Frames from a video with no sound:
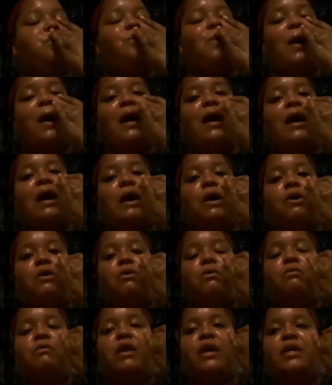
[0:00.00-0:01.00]
wow,
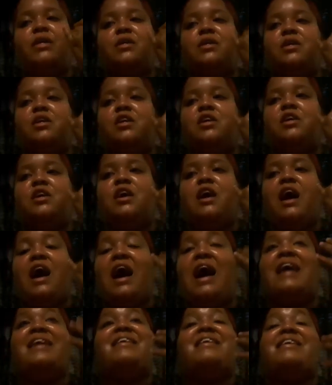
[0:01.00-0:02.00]
like,
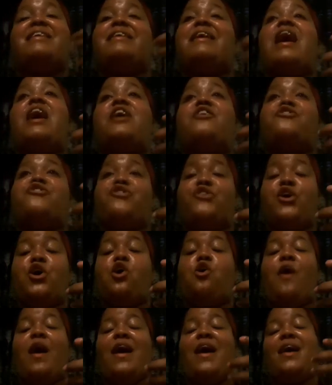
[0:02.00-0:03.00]
I did not
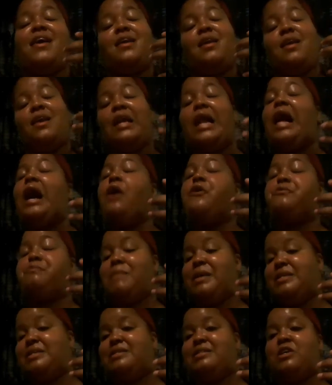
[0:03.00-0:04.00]
know I had allowed
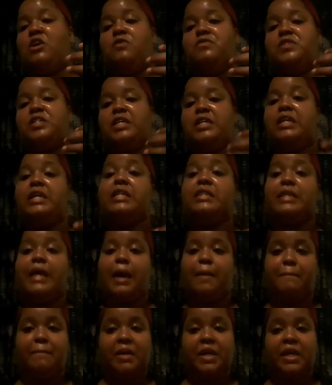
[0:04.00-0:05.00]
myself to get
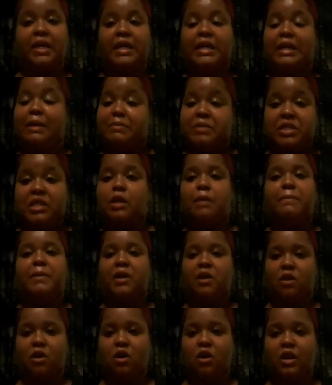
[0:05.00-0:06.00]
that big. And I'm still a
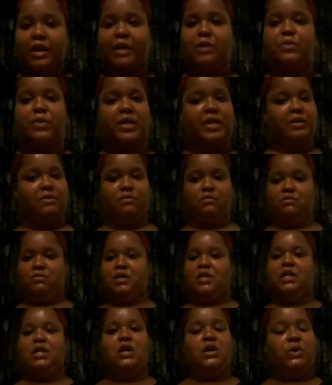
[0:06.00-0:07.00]
big girl, like, we
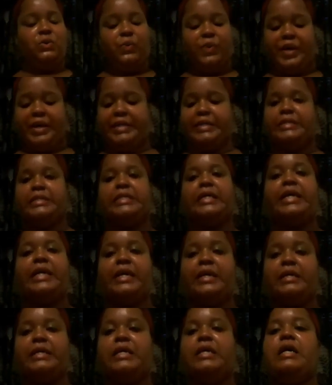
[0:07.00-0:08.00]
can see
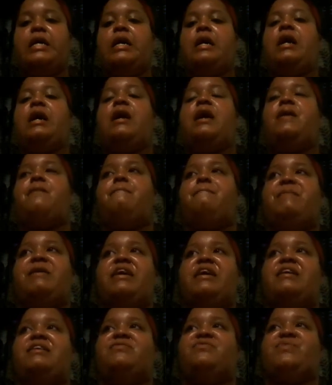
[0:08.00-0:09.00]
it.
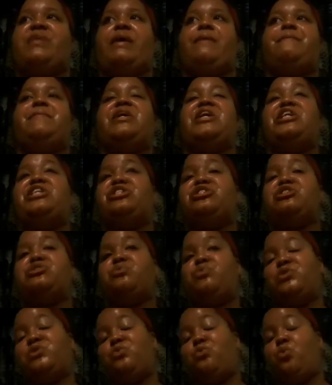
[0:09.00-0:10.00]
But that picture
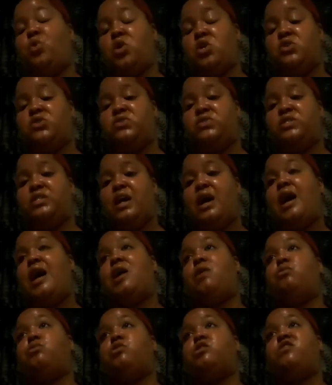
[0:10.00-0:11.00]
was worse. I
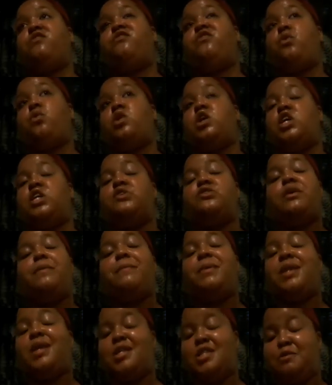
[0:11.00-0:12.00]
was 400
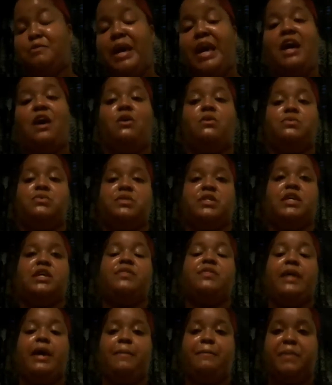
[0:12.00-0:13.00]
plus pounds
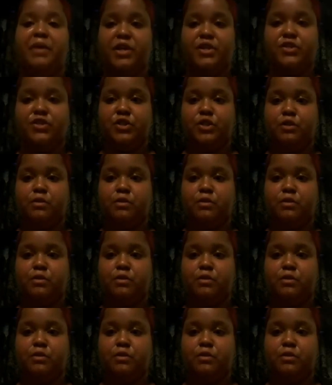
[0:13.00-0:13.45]
in that picture.